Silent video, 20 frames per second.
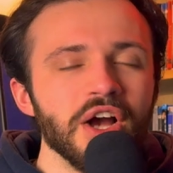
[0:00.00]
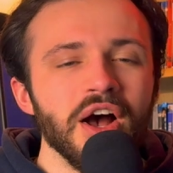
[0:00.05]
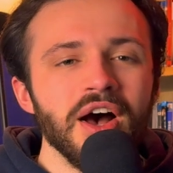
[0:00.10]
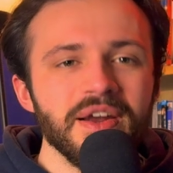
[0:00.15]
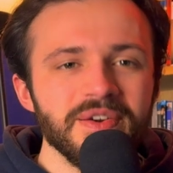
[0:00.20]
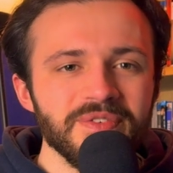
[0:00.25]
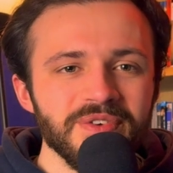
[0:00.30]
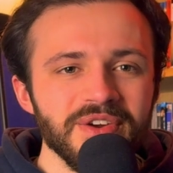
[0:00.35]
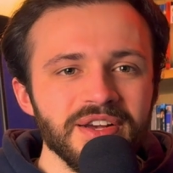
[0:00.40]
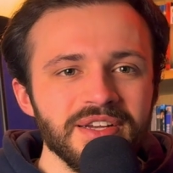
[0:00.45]

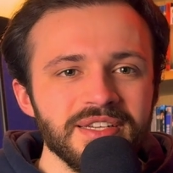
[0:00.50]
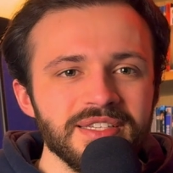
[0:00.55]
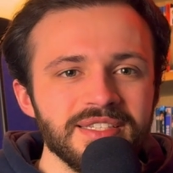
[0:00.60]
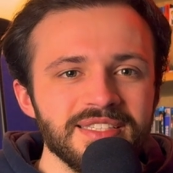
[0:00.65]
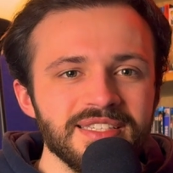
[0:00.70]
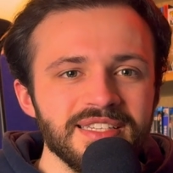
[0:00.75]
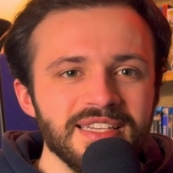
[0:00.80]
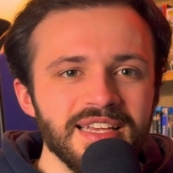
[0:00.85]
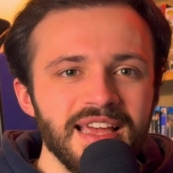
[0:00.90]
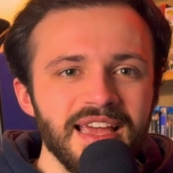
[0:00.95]

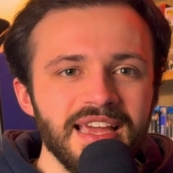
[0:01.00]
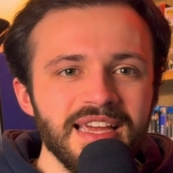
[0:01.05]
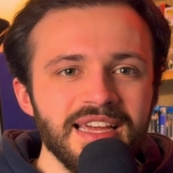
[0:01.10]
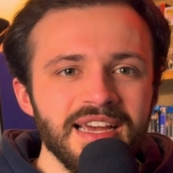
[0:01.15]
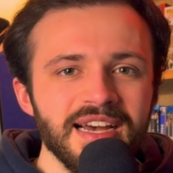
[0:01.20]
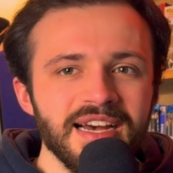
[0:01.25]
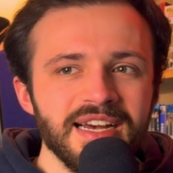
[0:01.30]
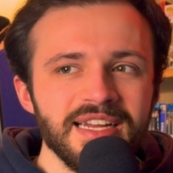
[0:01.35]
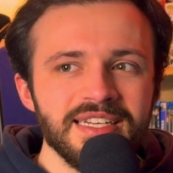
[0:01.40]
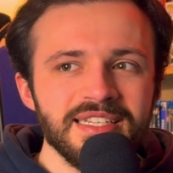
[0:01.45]
genres
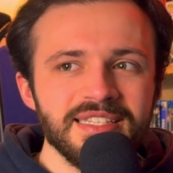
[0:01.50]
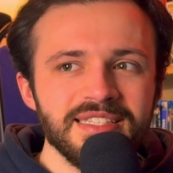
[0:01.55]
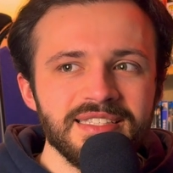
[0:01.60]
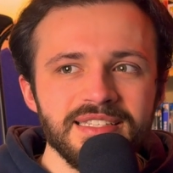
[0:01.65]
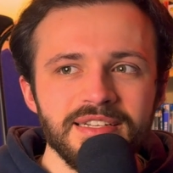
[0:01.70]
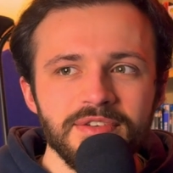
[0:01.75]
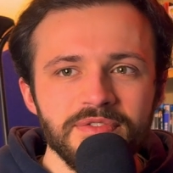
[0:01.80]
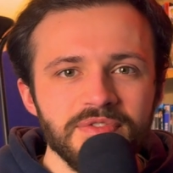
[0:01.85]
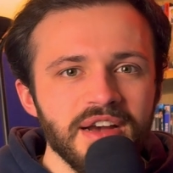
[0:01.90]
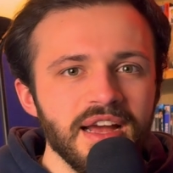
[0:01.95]
and
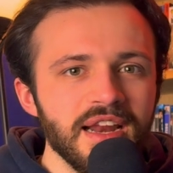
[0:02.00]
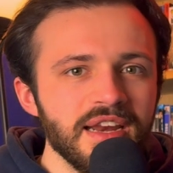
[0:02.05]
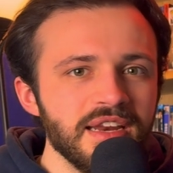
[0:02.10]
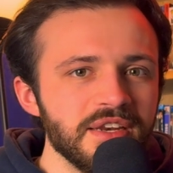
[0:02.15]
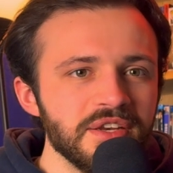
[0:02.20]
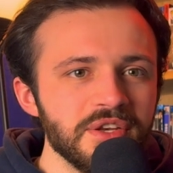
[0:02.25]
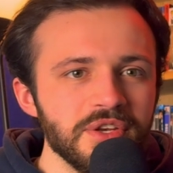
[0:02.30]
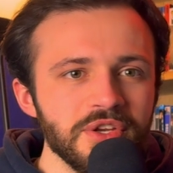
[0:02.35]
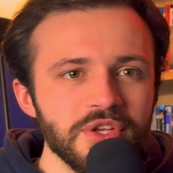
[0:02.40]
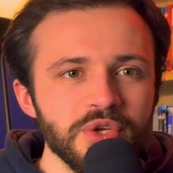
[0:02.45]
still
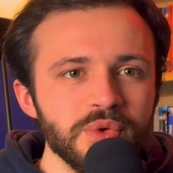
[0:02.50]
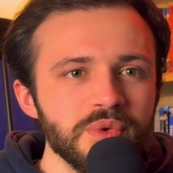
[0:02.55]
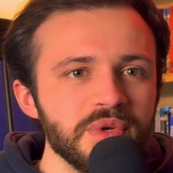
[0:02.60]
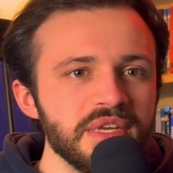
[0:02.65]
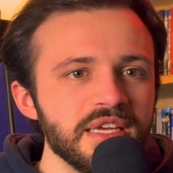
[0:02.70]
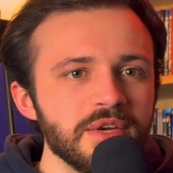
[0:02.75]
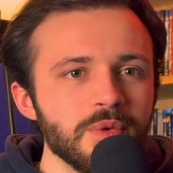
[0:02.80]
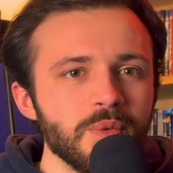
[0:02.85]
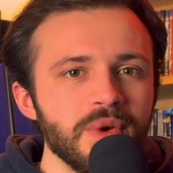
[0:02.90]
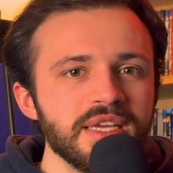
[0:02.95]
finding
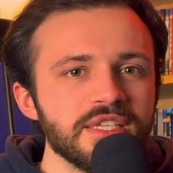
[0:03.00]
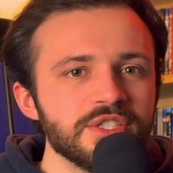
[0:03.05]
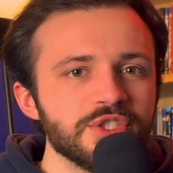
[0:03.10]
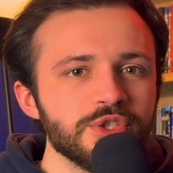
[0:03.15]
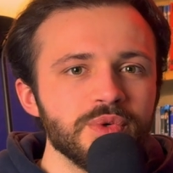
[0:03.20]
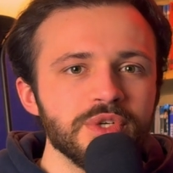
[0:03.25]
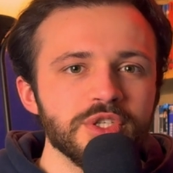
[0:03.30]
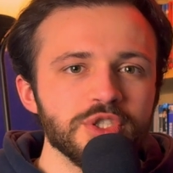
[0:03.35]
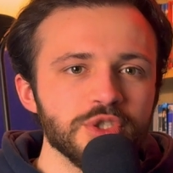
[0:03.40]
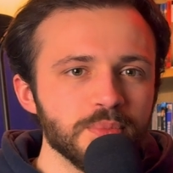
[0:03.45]
unique ways
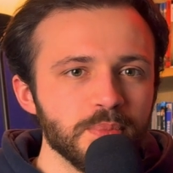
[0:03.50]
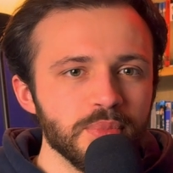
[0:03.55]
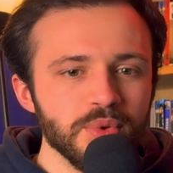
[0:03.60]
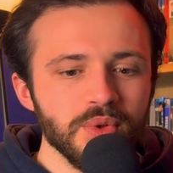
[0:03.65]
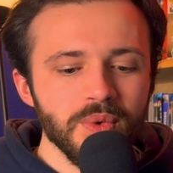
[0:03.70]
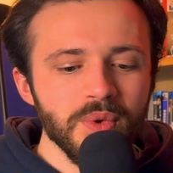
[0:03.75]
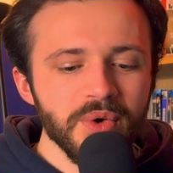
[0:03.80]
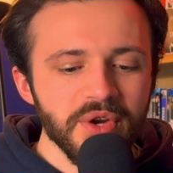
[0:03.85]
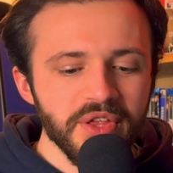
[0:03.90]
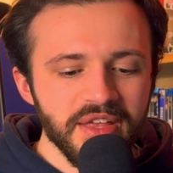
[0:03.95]
to
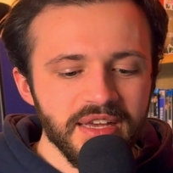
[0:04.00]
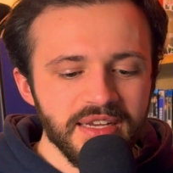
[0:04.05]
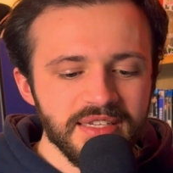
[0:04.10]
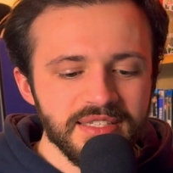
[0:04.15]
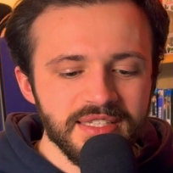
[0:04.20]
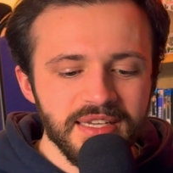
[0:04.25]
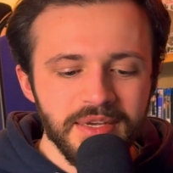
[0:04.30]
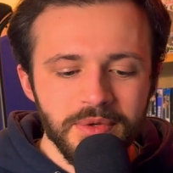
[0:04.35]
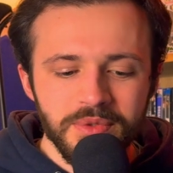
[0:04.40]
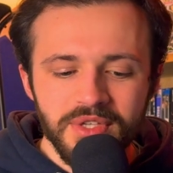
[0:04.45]
explore
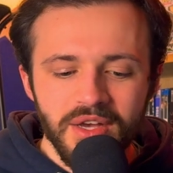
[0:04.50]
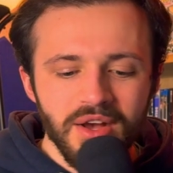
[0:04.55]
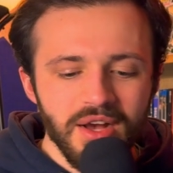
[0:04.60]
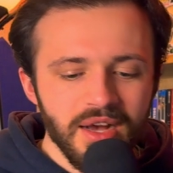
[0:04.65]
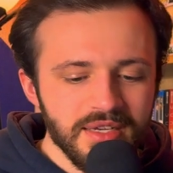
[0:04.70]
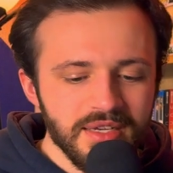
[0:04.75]
this. It was